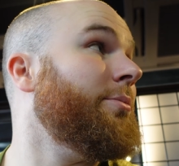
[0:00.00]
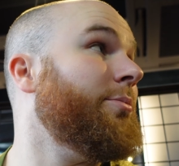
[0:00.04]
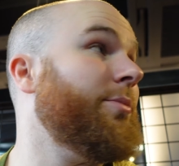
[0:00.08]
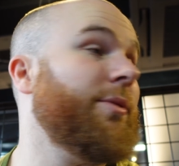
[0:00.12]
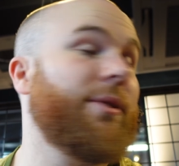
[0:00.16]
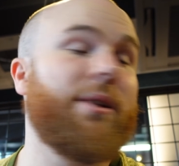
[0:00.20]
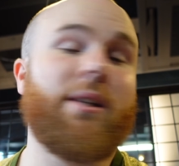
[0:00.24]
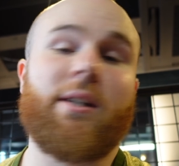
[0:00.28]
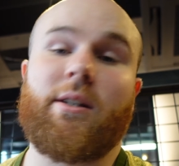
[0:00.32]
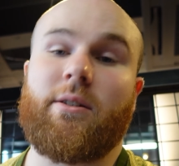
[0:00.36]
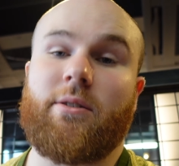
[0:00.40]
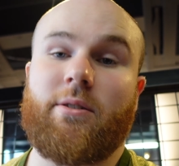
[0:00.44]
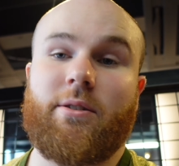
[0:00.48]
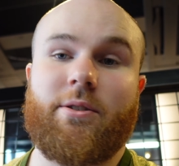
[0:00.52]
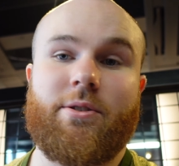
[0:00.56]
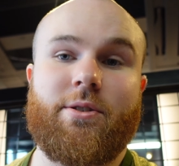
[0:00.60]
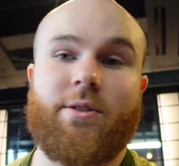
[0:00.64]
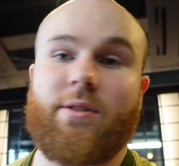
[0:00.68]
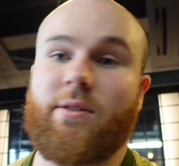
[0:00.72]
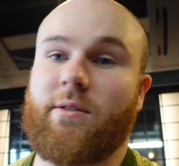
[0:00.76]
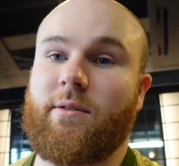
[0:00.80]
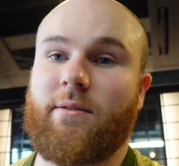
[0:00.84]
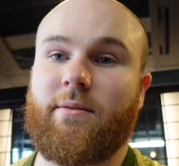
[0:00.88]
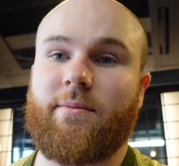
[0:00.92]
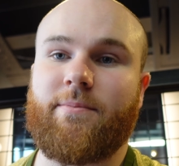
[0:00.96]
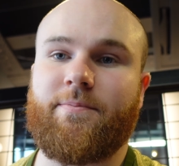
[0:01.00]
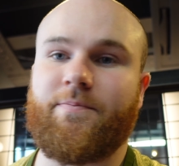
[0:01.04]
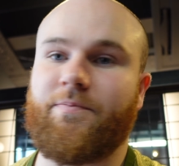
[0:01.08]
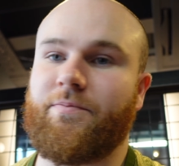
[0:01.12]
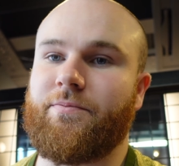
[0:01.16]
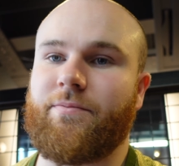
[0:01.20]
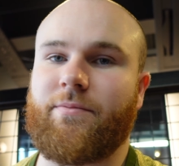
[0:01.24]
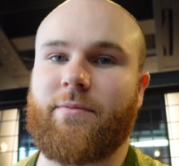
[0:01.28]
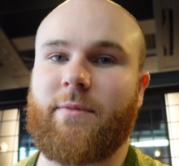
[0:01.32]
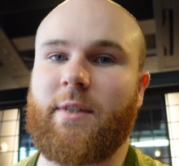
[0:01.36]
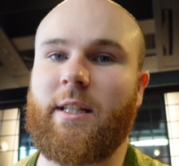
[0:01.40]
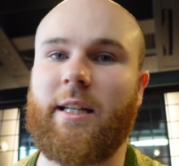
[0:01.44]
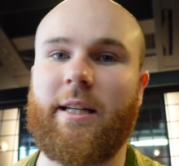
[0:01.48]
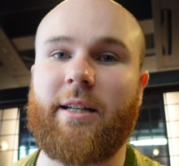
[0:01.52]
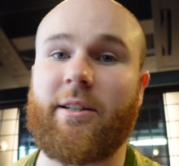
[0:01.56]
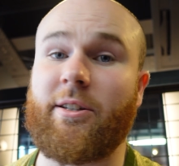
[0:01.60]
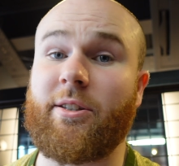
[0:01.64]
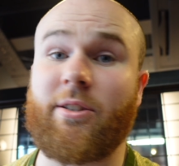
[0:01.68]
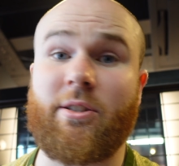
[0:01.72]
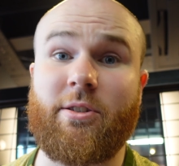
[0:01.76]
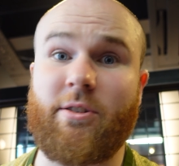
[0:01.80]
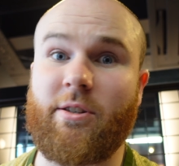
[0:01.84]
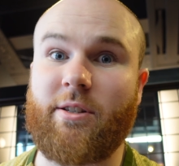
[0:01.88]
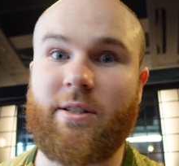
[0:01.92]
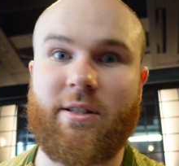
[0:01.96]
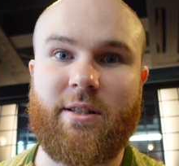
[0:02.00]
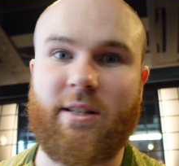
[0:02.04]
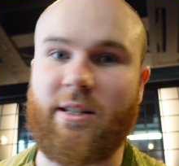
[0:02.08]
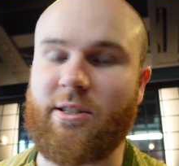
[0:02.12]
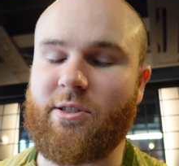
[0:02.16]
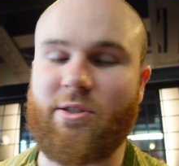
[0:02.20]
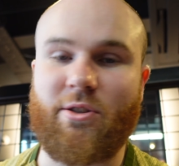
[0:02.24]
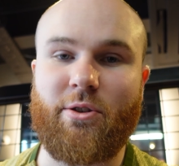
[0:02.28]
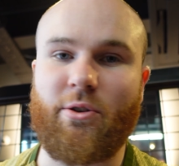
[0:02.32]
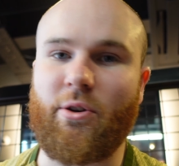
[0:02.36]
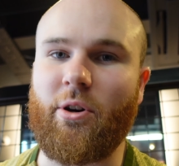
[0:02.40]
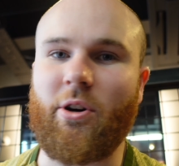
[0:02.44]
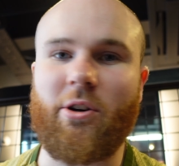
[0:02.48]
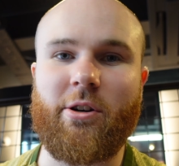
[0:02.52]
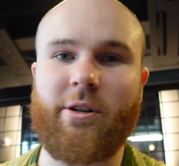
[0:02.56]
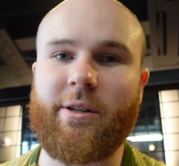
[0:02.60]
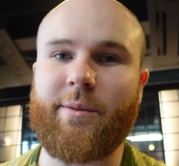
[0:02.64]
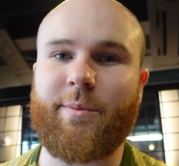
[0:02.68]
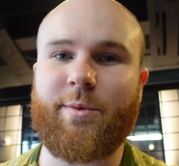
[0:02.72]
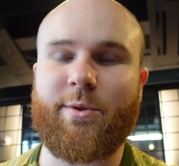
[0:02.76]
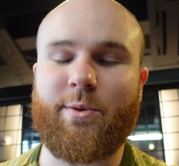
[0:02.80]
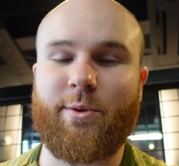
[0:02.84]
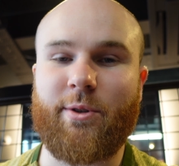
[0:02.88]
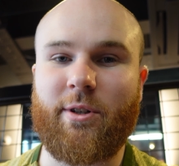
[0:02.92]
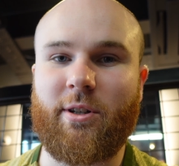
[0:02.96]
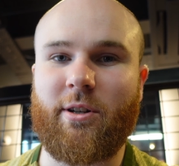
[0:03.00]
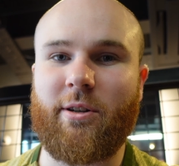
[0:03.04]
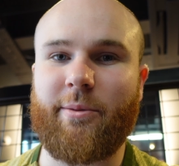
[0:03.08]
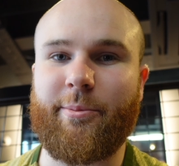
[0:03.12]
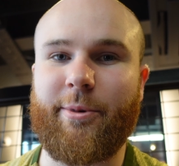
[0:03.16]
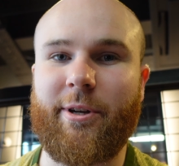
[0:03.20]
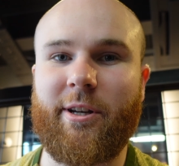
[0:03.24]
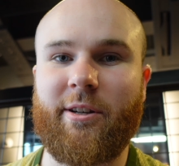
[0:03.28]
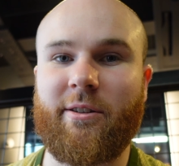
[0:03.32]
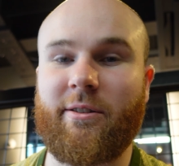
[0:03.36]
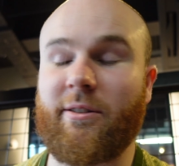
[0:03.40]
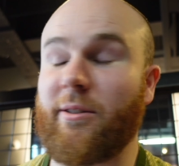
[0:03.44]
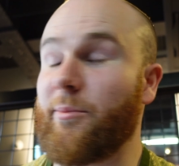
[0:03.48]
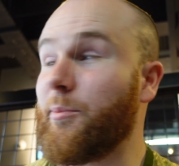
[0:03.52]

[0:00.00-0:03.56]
Yeah, I just get so hyped when I come here.